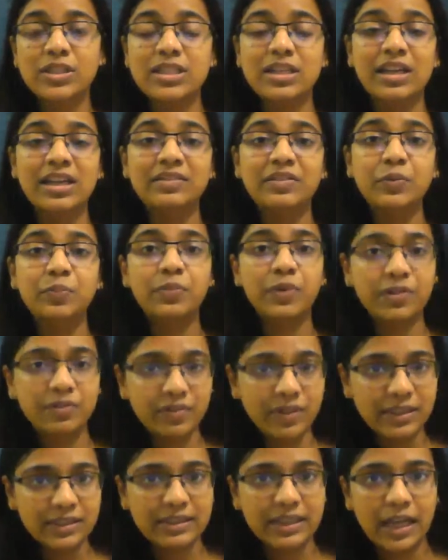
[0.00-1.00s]
it's like the
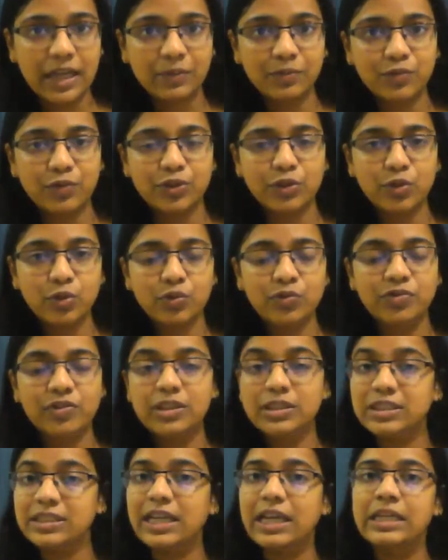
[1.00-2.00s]
perfect time for you to
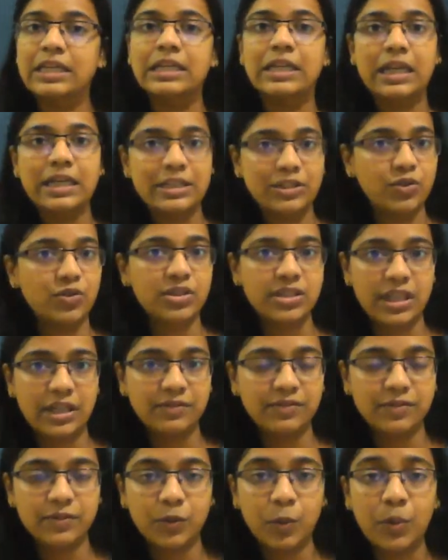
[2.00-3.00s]
first analyze
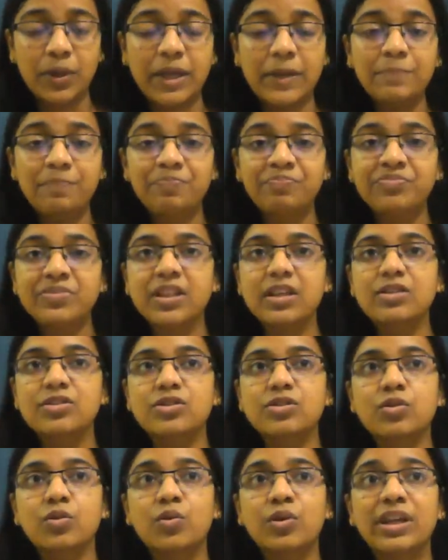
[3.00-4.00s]
yourself. Okay,
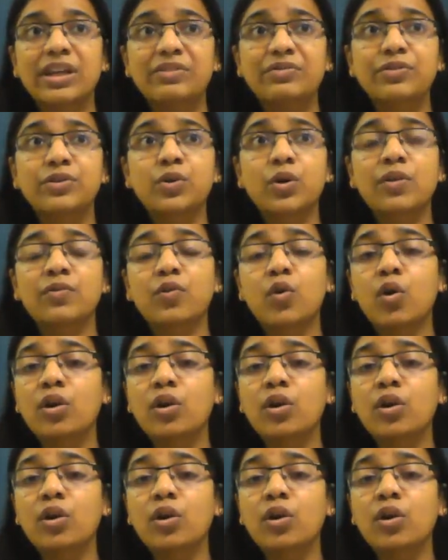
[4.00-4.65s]
so if you have